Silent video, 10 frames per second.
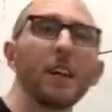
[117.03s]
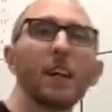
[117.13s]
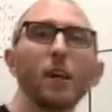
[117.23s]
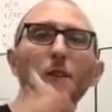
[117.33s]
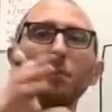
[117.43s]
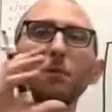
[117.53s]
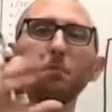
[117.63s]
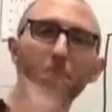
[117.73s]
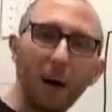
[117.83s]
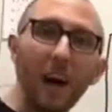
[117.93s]

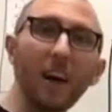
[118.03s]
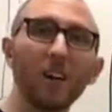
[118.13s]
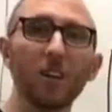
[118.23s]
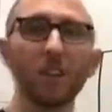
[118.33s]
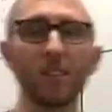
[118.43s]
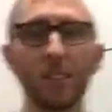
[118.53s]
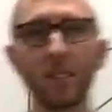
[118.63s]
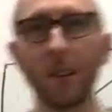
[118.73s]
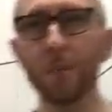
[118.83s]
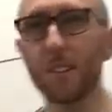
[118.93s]
And bile is a
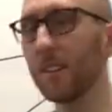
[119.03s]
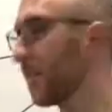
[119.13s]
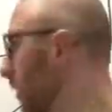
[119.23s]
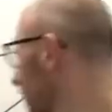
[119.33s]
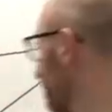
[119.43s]
substance that's